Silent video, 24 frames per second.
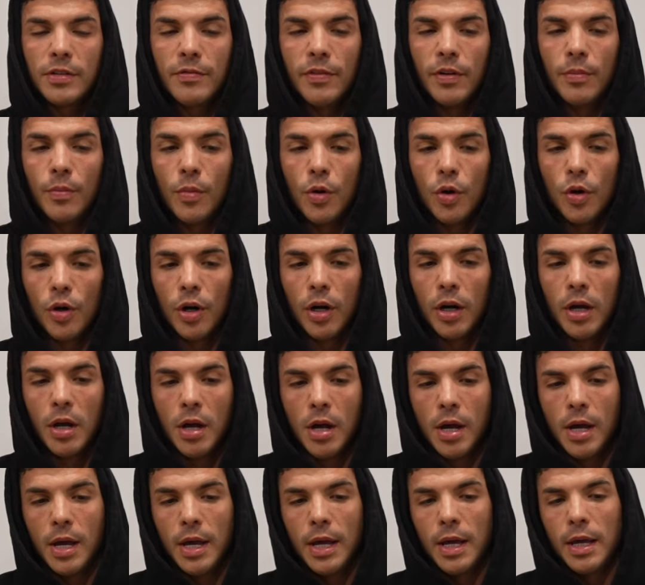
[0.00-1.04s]
even more.
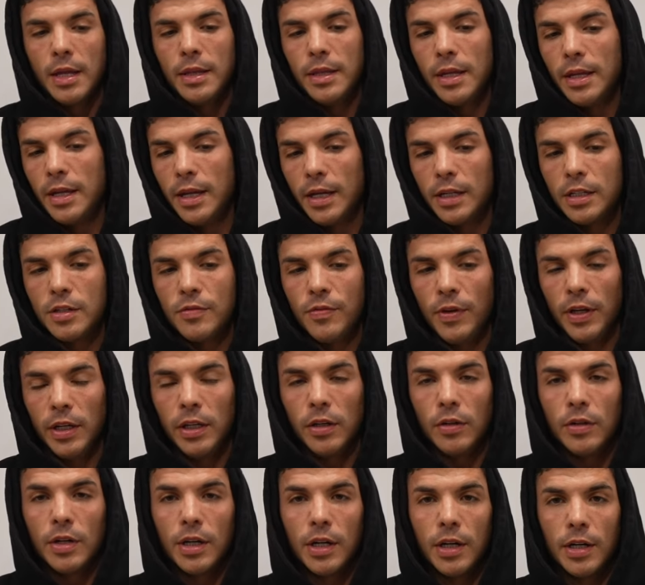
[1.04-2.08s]
The next week,
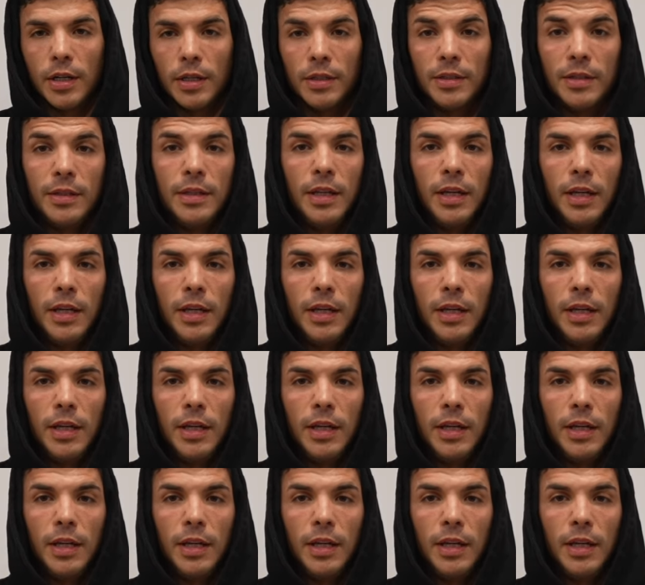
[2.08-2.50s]
you heard it,